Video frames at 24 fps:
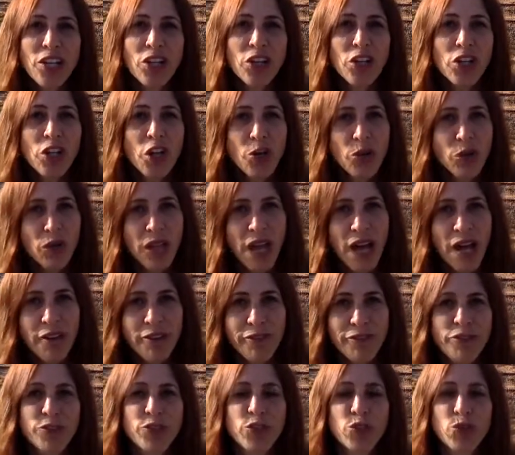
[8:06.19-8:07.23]
your local health
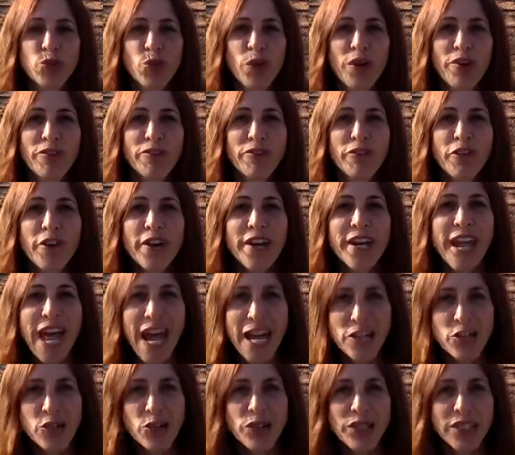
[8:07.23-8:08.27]
food store for
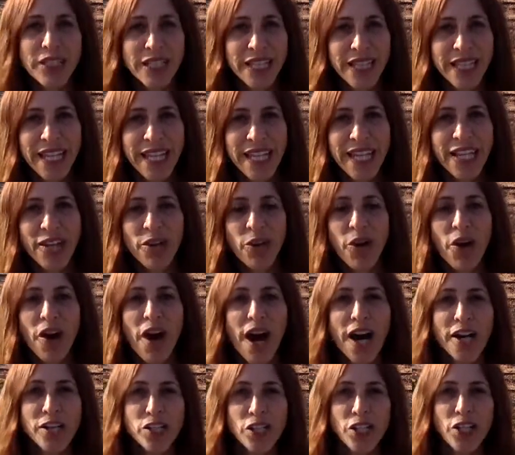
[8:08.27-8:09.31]
natural cleaning or
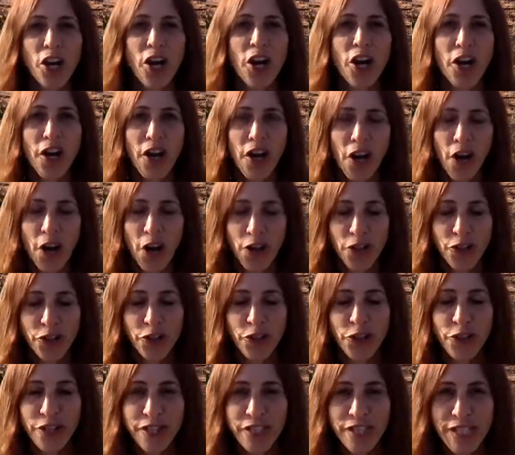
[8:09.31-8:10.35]
hygiene
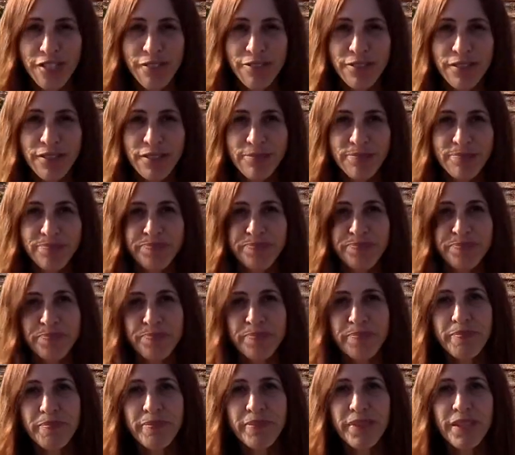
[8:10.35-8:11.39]
alternatives.
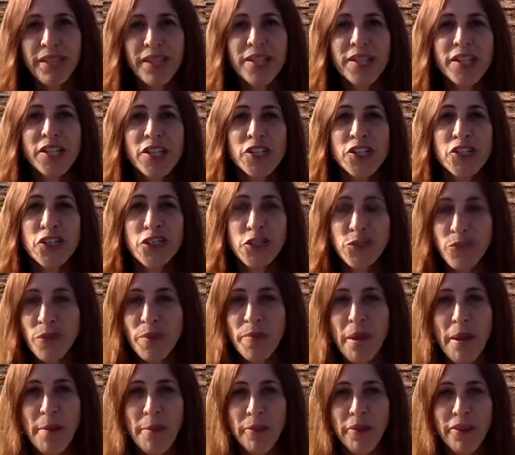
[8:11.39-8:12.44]
Just
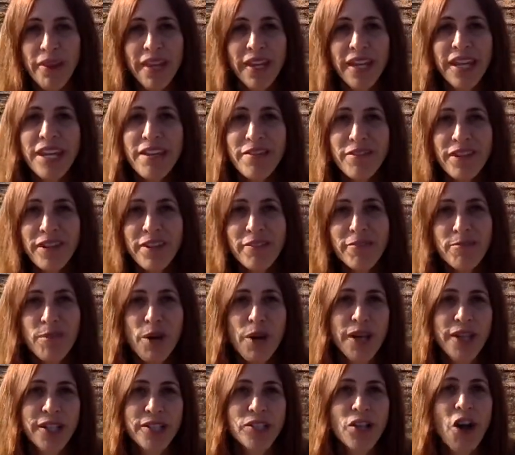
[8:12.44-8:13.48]
remember that even if
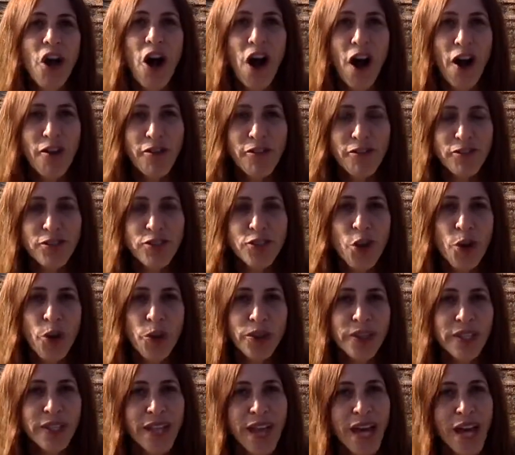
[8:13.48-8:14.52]
products are
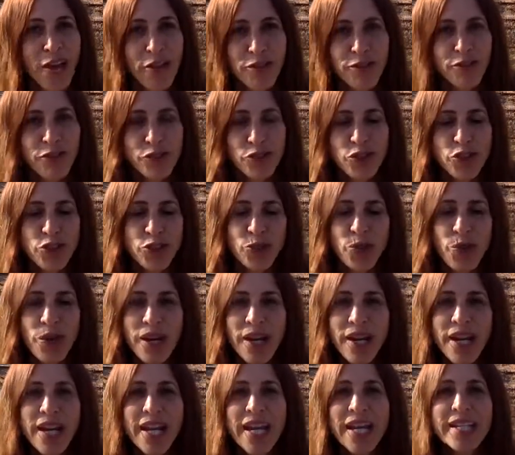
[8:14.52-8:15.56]
sold in the health food store,
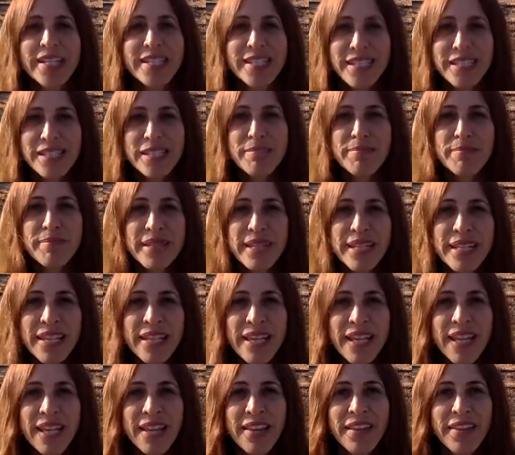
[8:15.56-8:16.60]
it doesn't mean
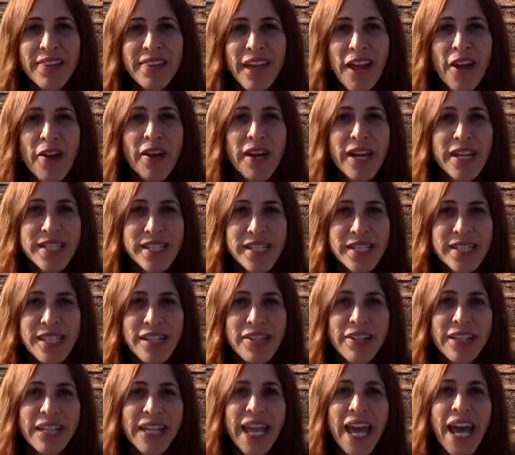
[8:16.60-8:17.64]
that they are
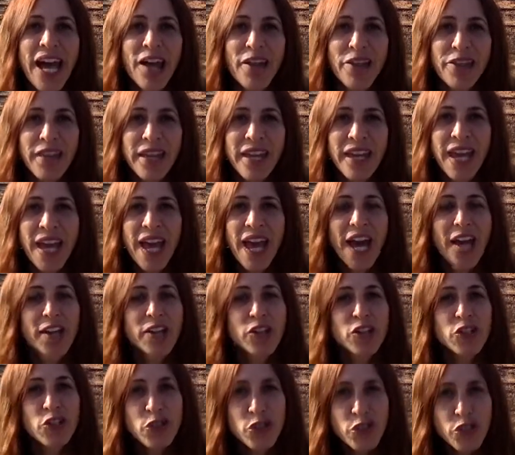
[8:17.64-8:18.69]
necessarily healthy, and
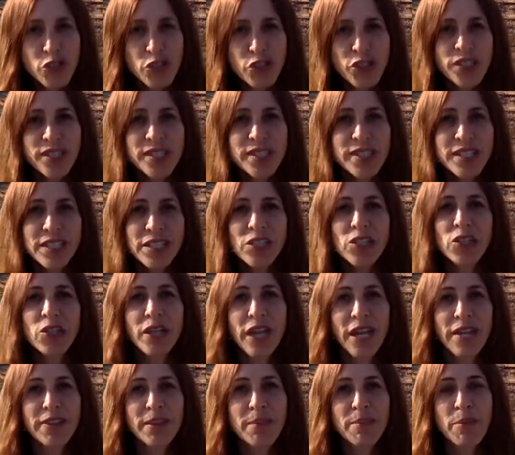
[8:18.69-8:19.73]
you should still look
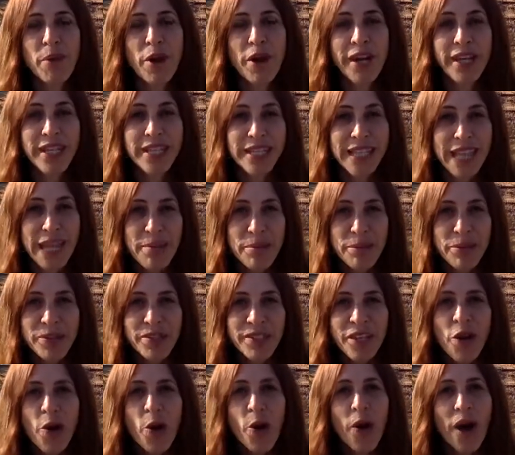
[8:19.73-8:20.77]
at the product labels
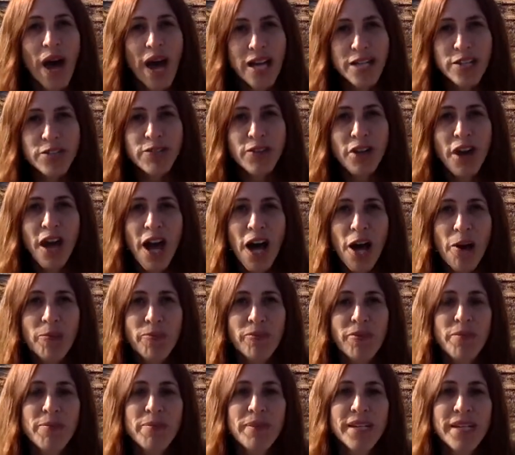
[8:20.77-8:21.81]
or ask for help
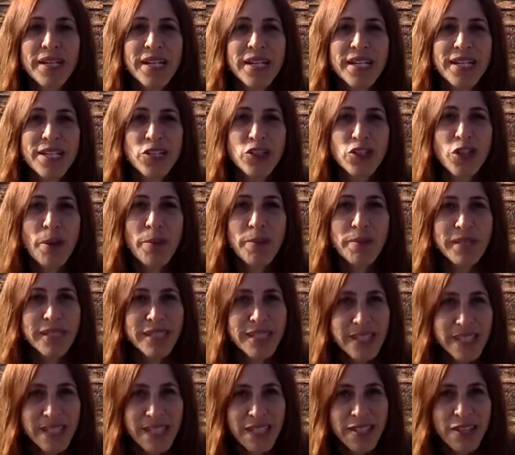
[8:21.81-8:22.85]
from the uh, shop
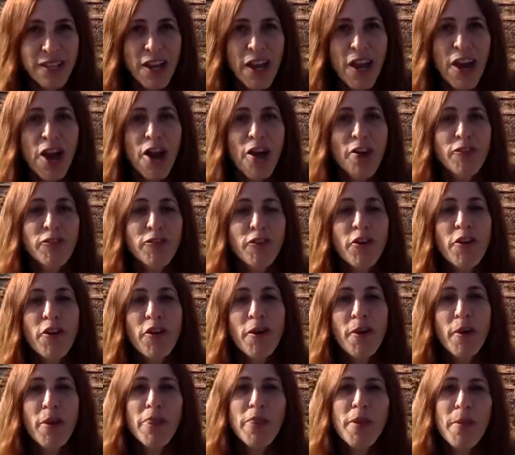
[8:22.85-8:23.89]
assistant for
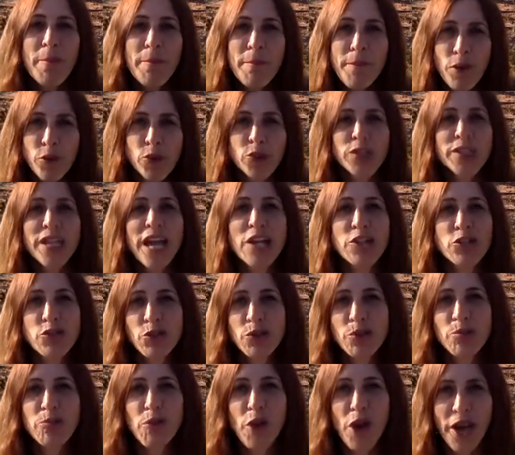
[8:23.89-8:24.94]
the most
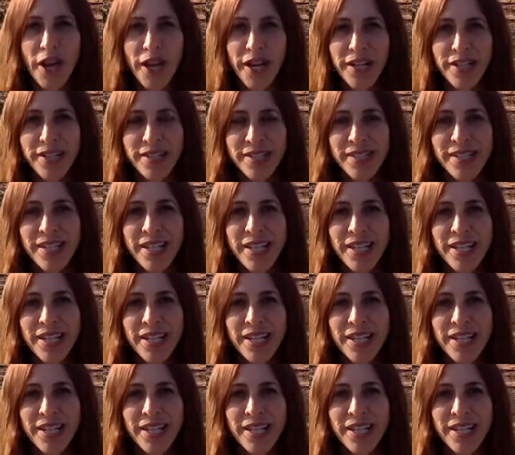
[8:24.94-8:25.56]
natural products.